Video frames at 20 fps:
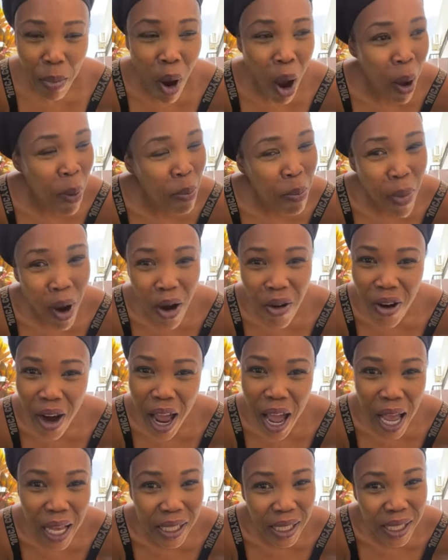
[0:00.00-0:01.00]
Bomba
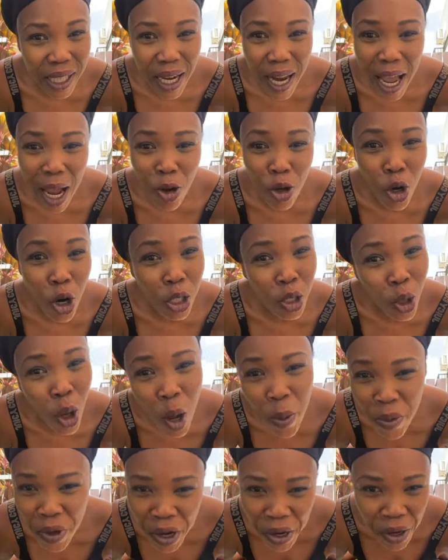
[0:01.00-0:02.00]
Rascal, and
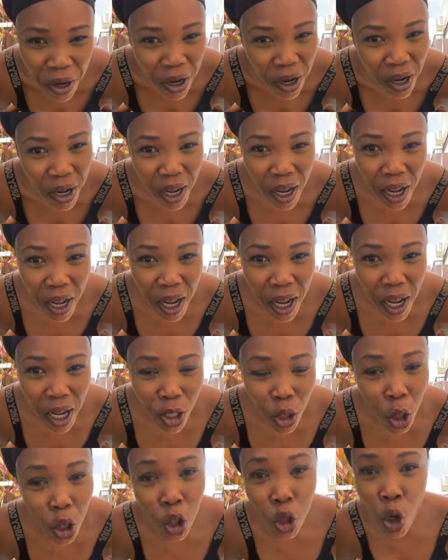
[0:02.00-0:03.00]
just come here now.
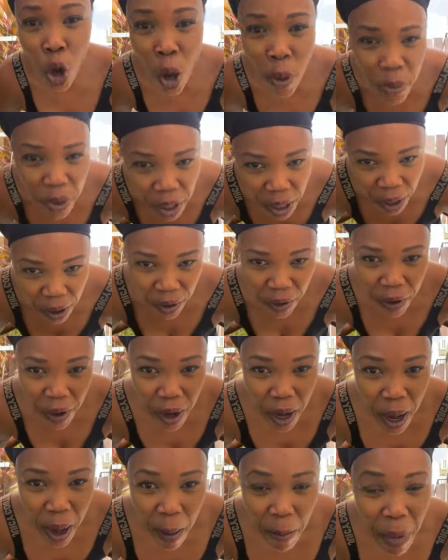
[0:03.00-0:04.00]
Just come here.
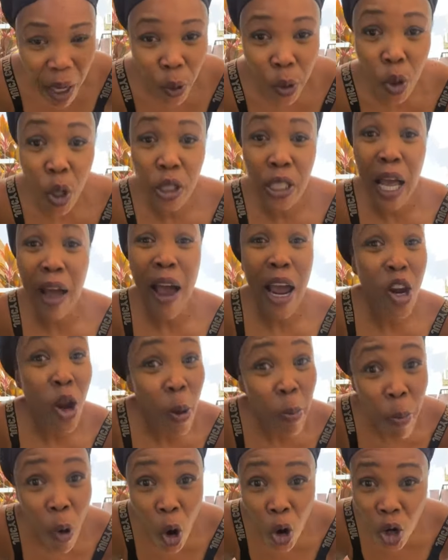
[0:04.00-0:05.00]
Make we just have,
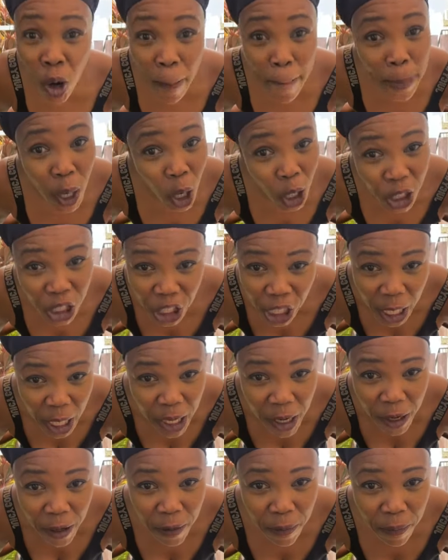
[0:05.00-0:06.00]
and about no
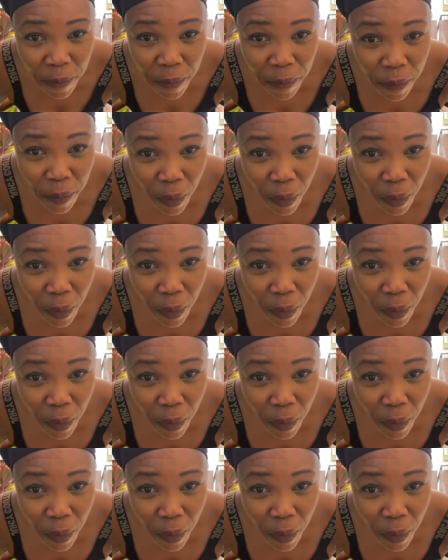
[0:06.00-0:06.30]
bloodshed, you know.